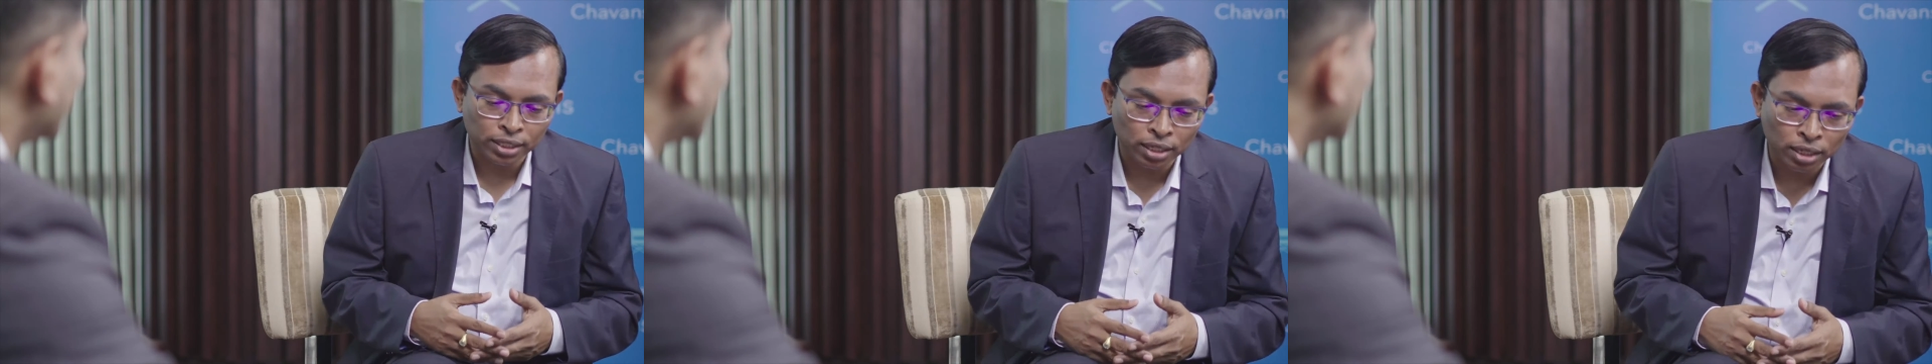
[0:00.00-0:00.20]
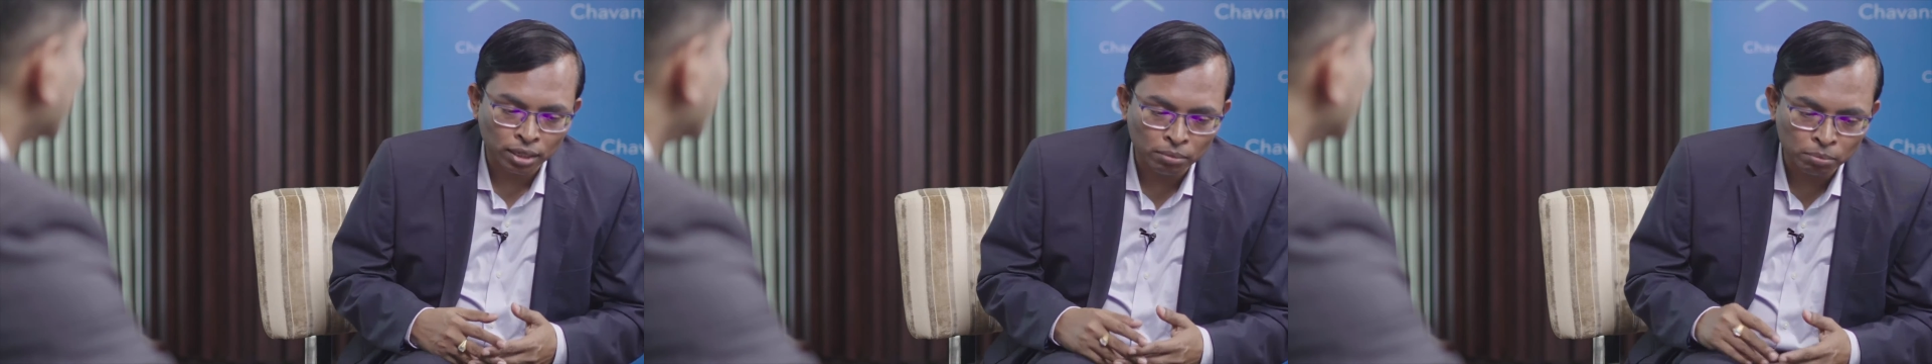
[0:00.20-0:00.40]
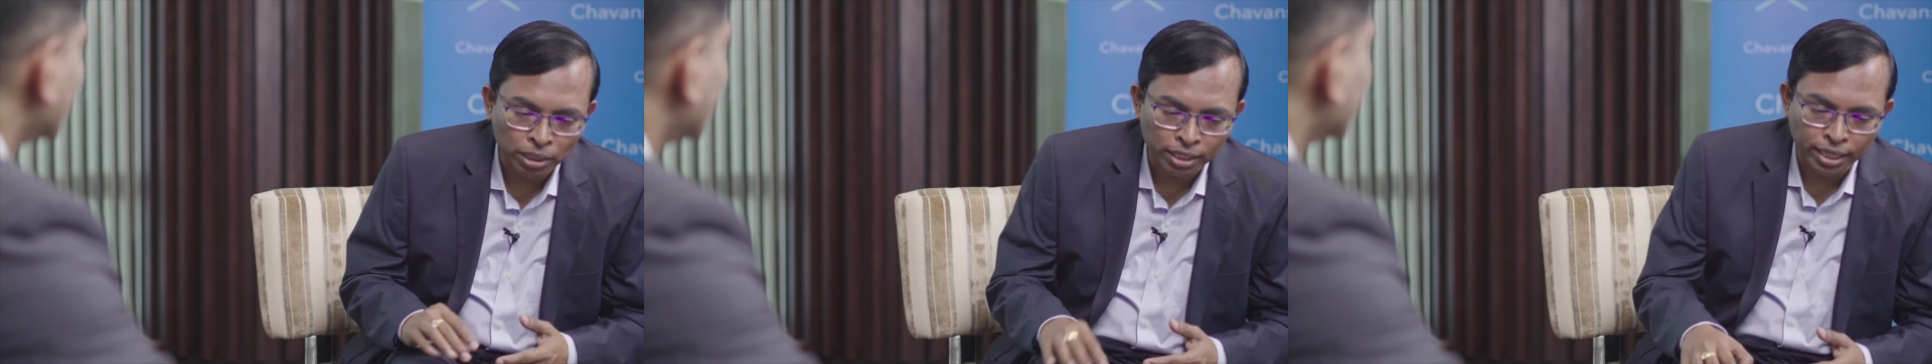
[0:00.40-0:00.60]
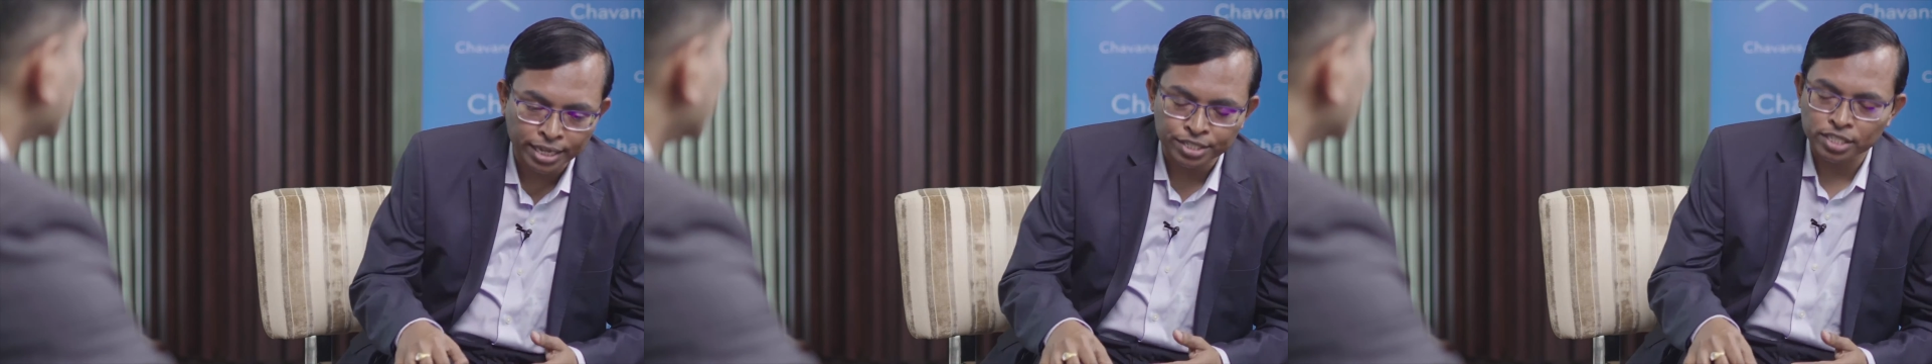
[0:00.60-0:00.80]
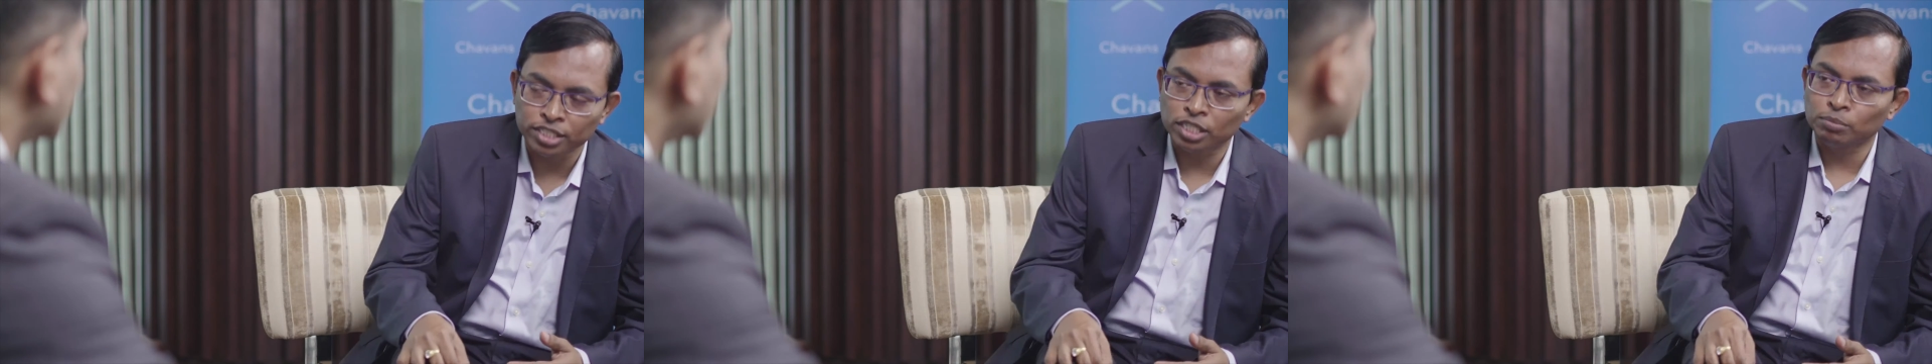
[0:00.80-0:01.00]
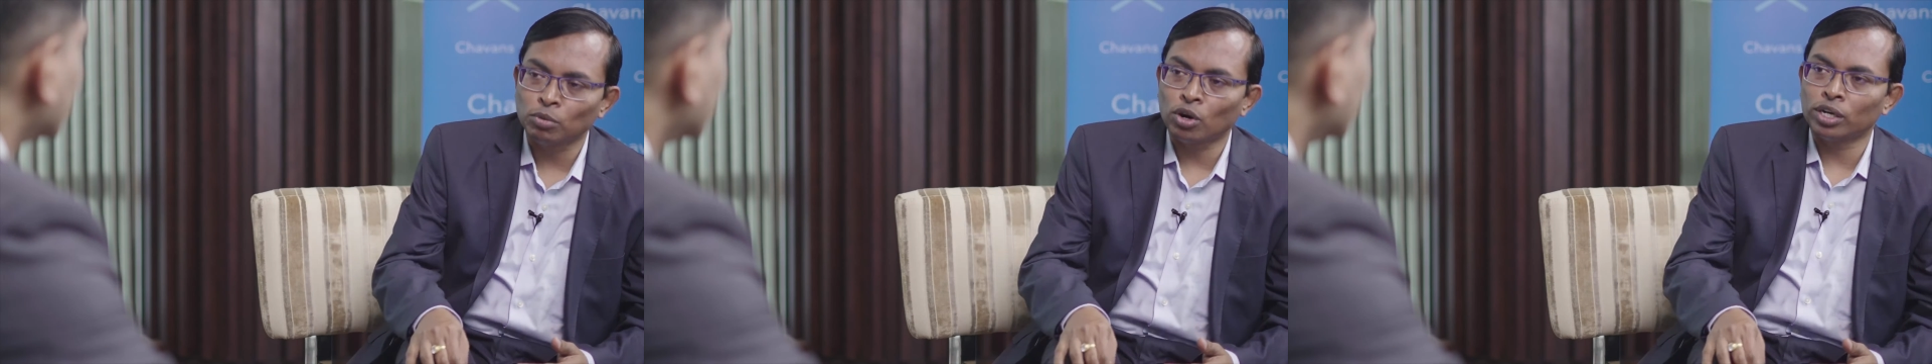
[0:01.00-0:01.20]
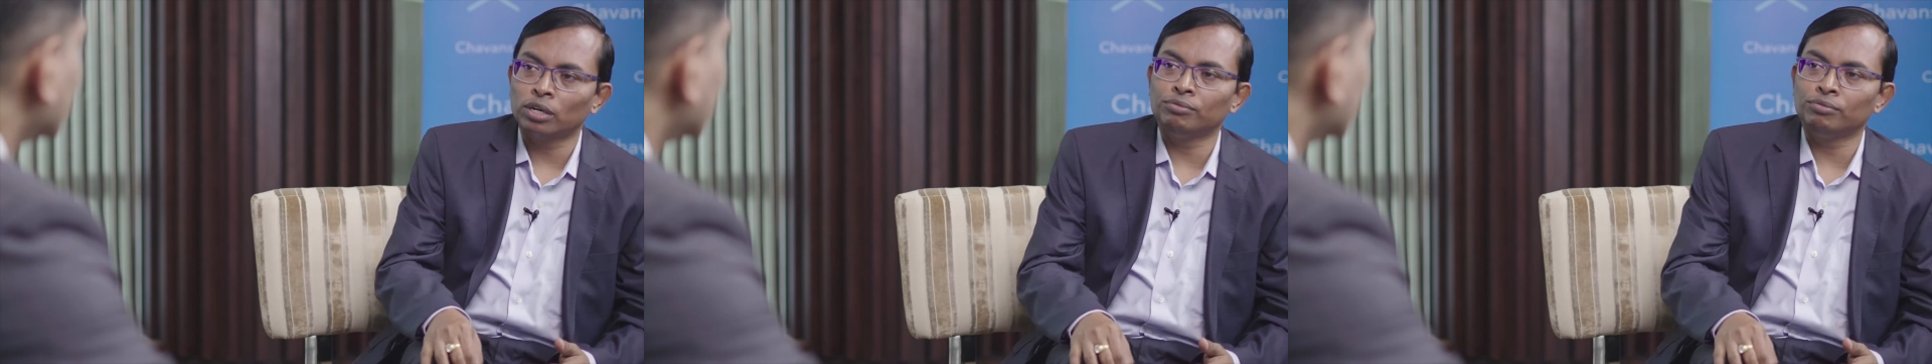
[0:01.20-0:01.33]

licensing model,